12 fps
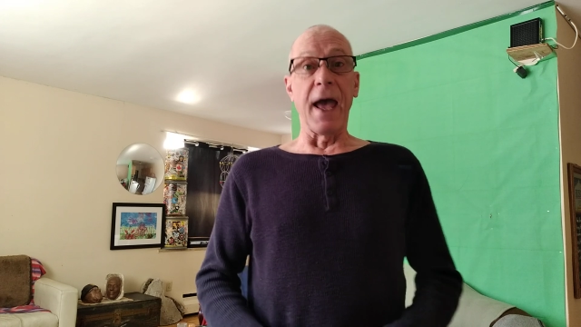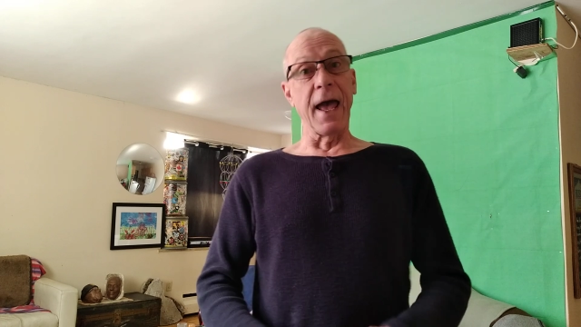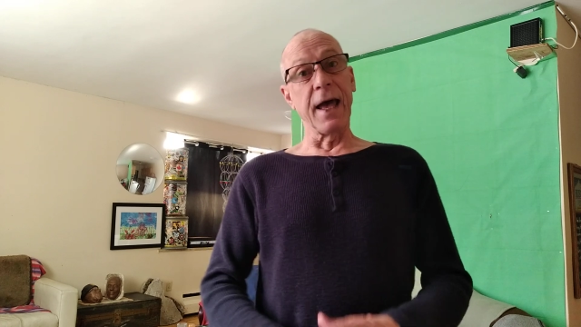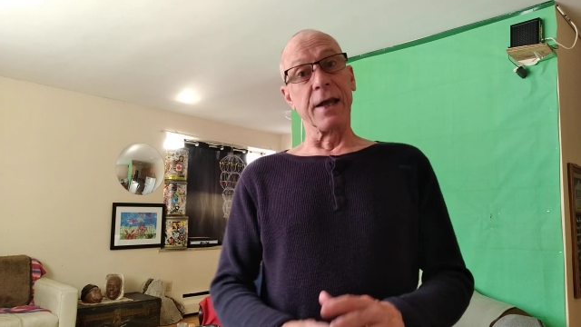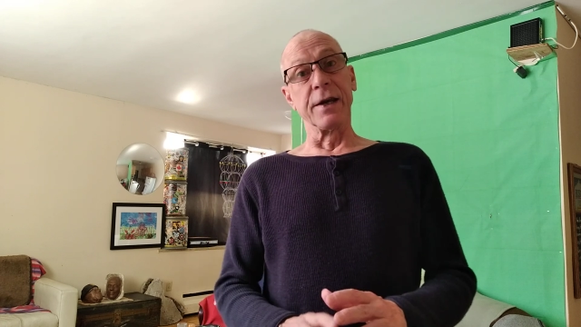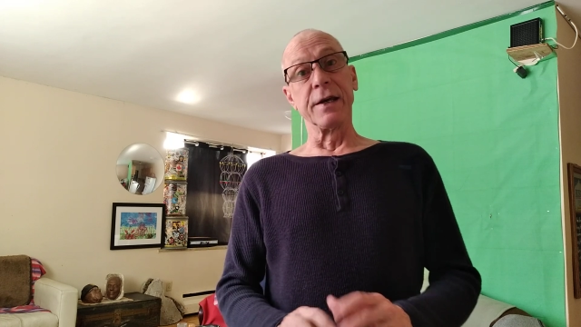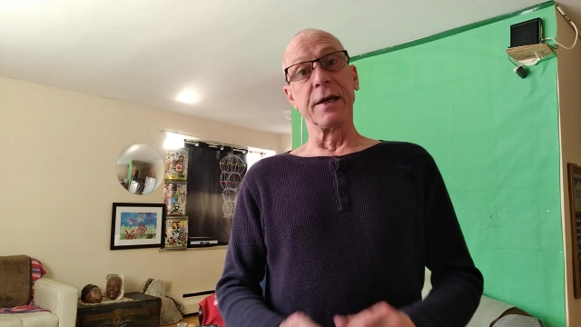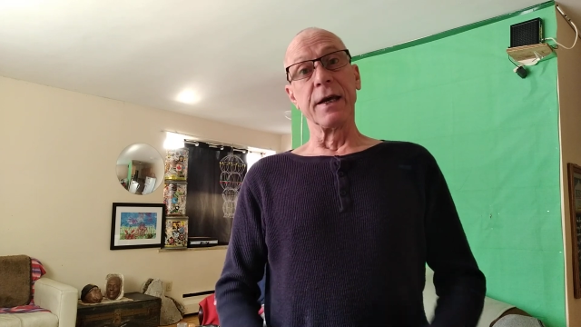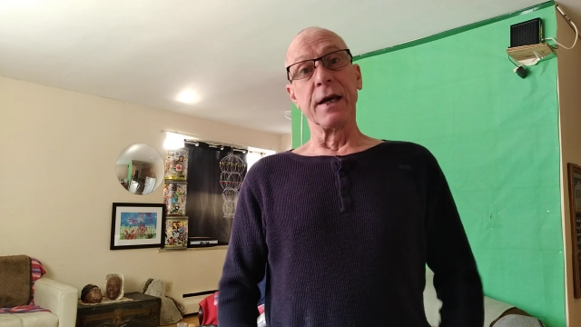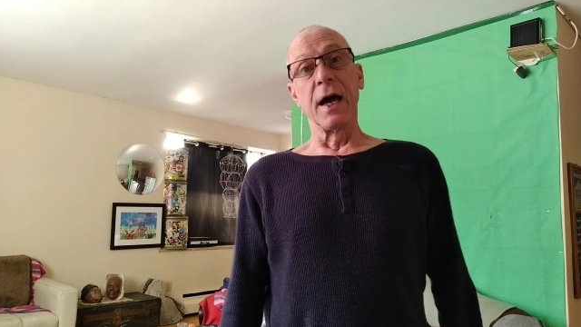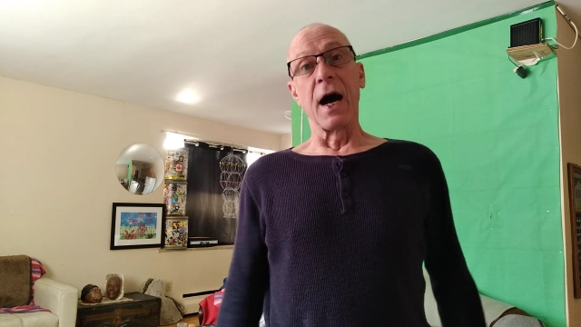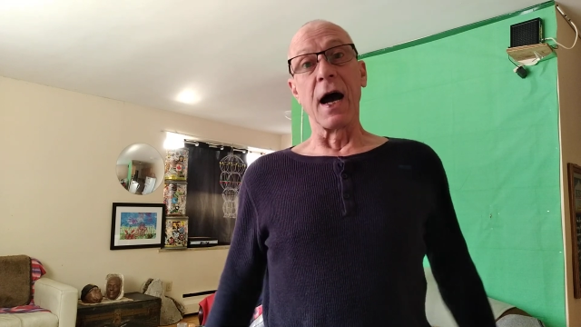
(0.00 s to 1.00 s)
and
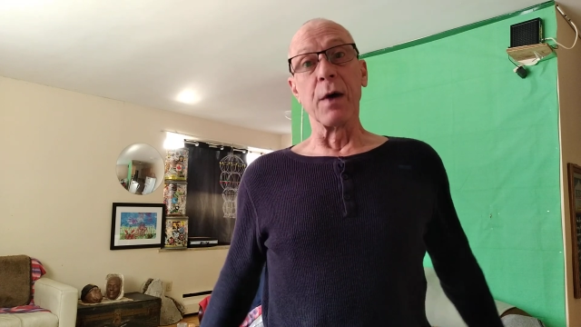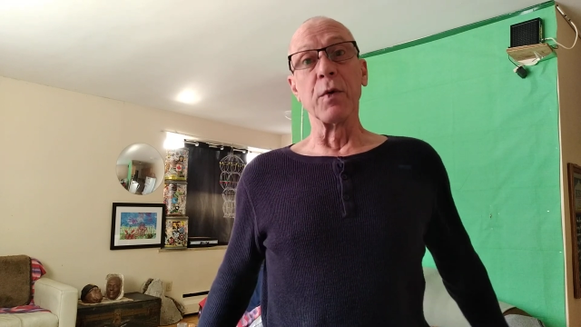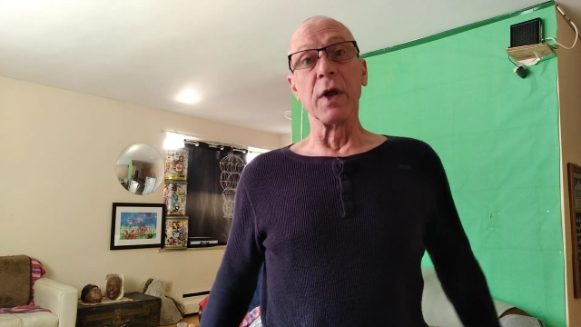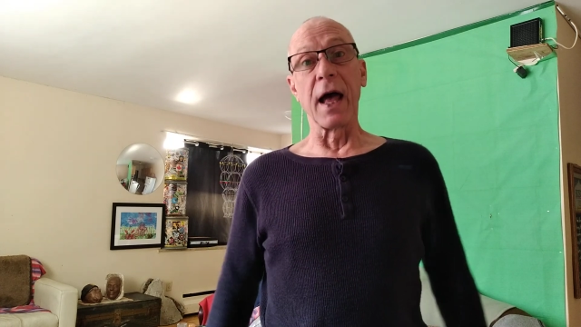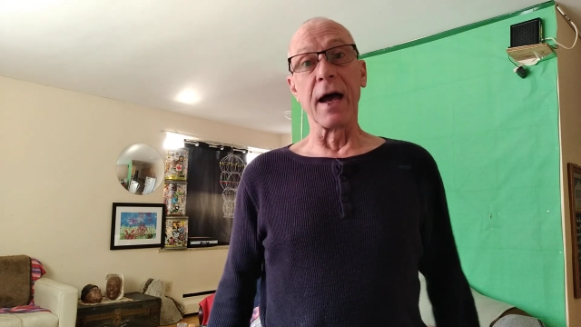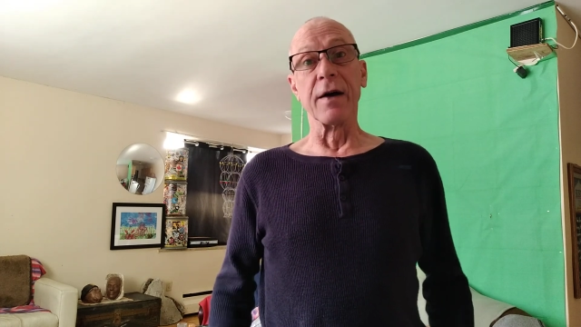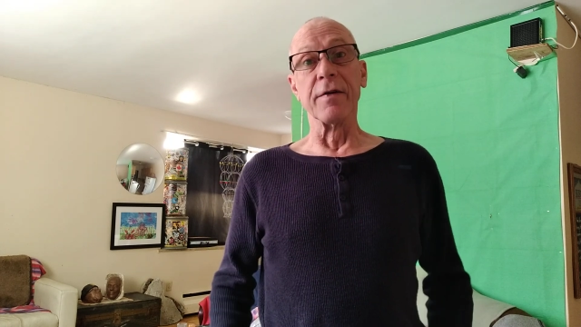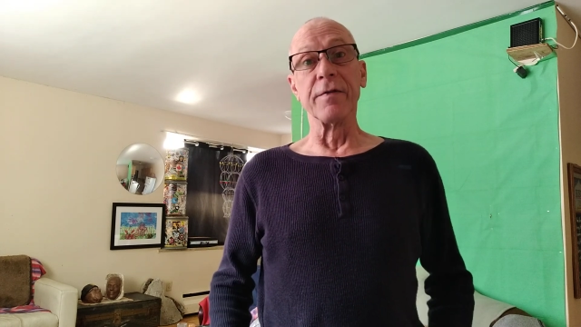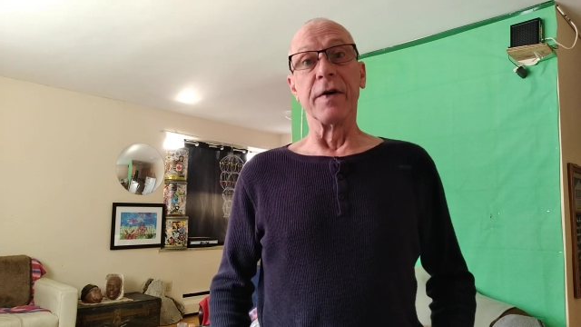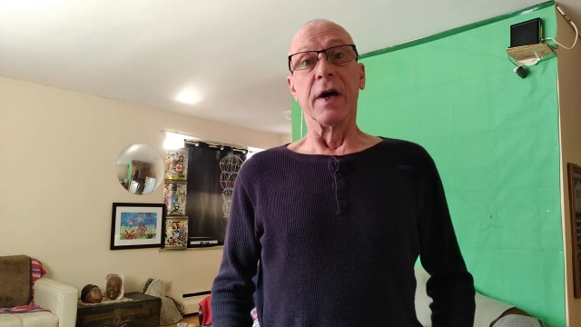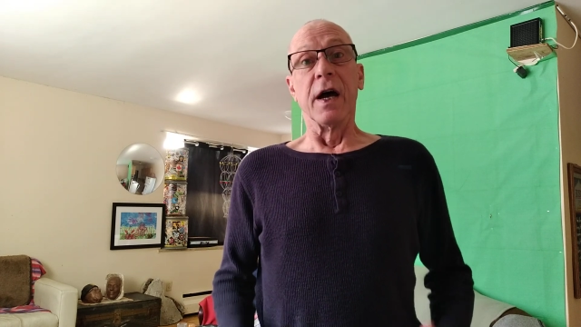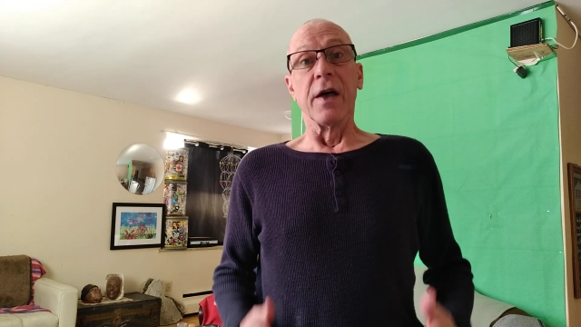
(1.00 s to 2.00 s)
I will
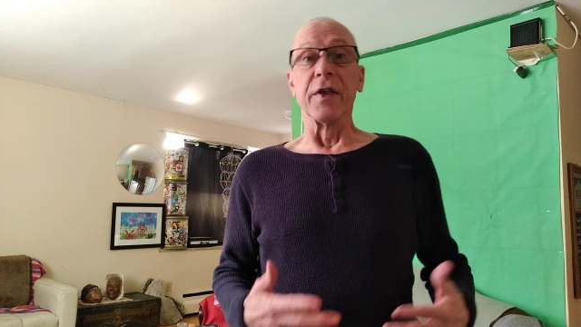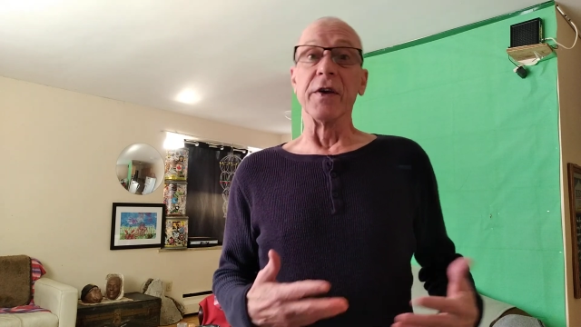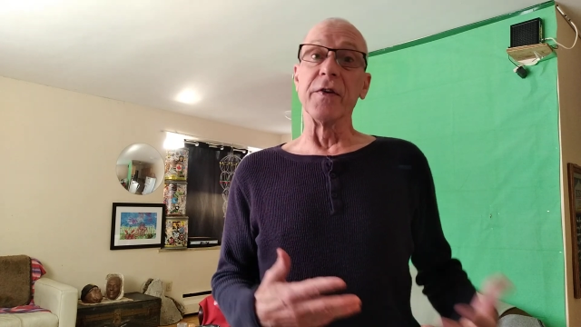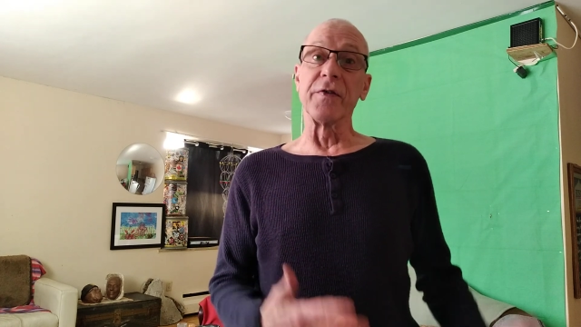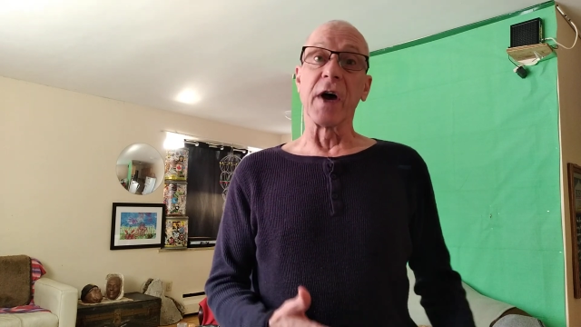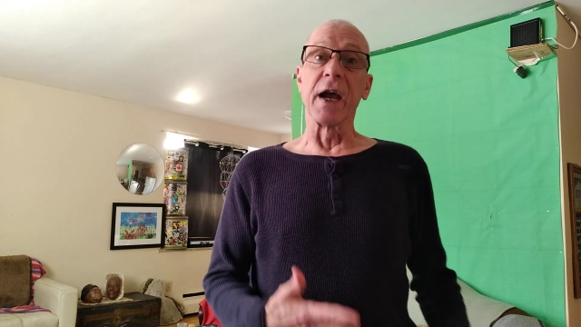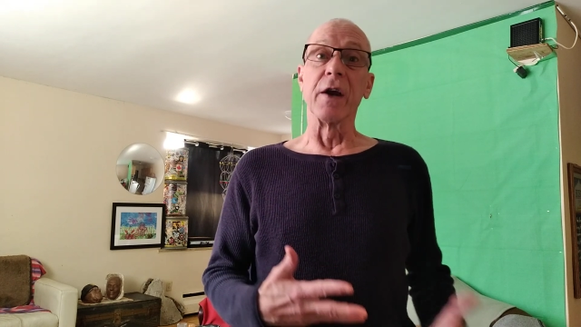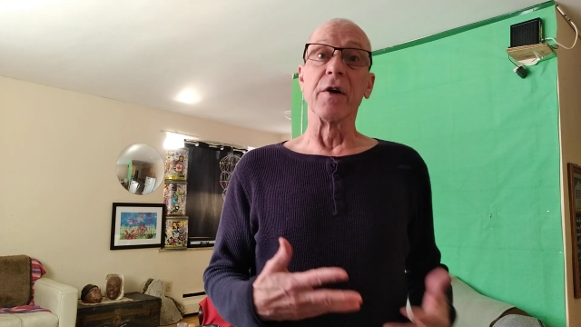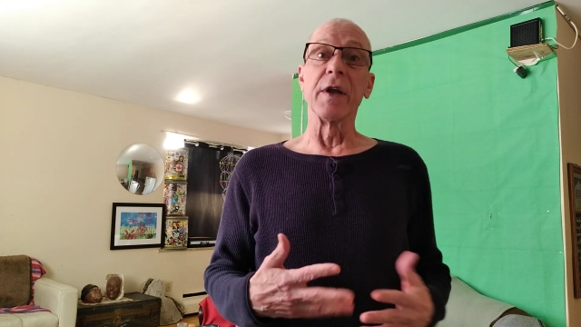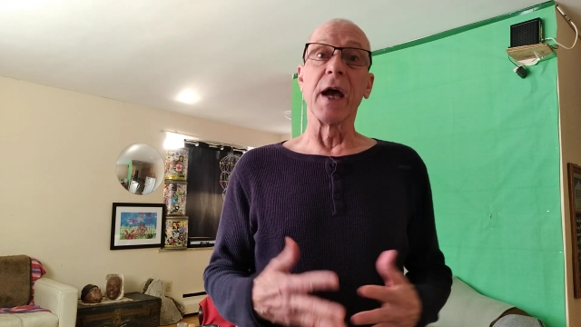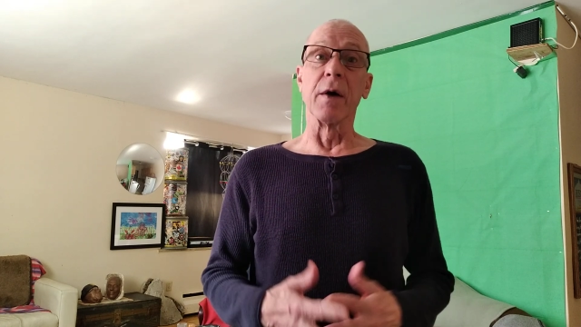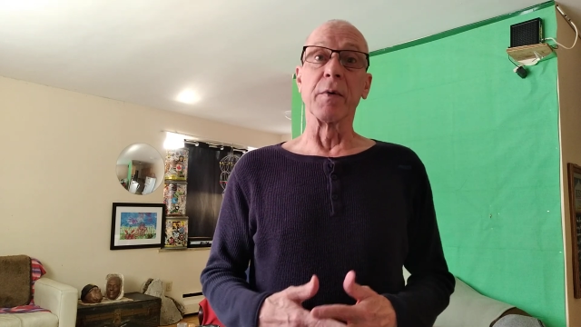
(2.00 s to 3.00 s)
have the
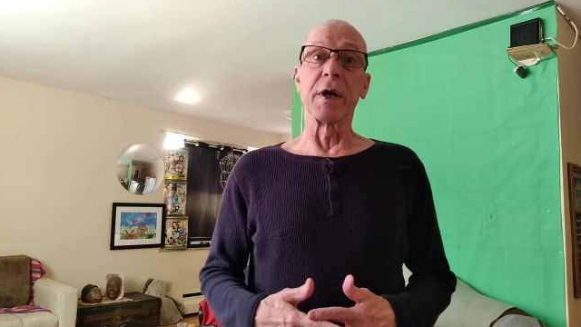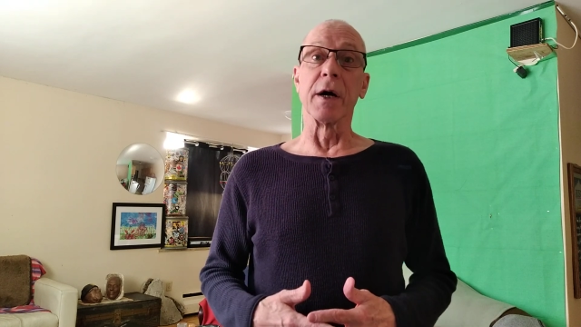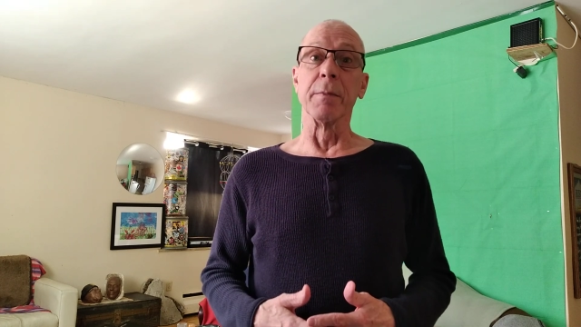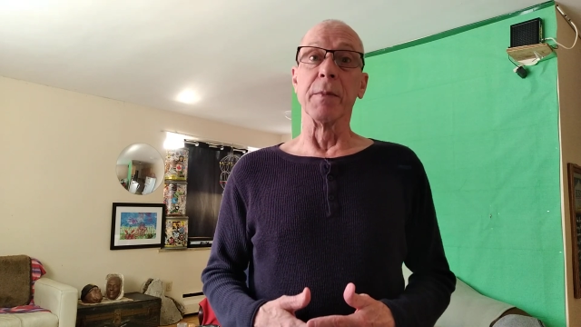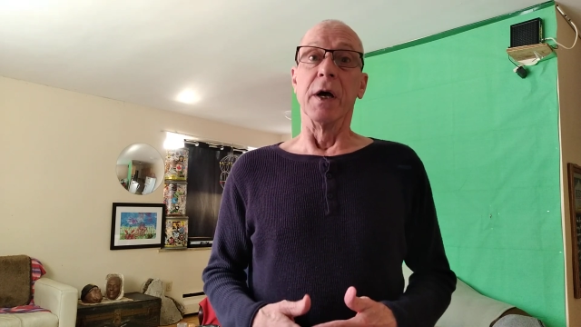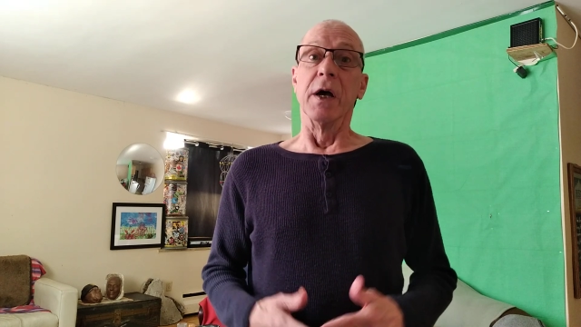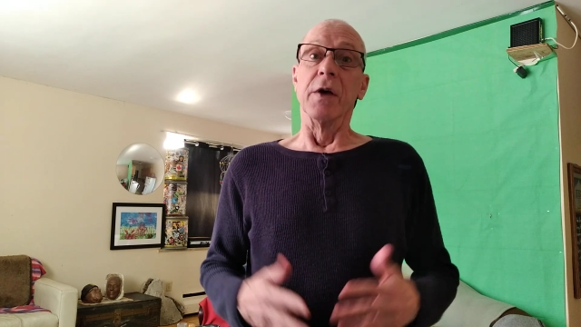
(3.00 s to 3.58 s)
desired outcome.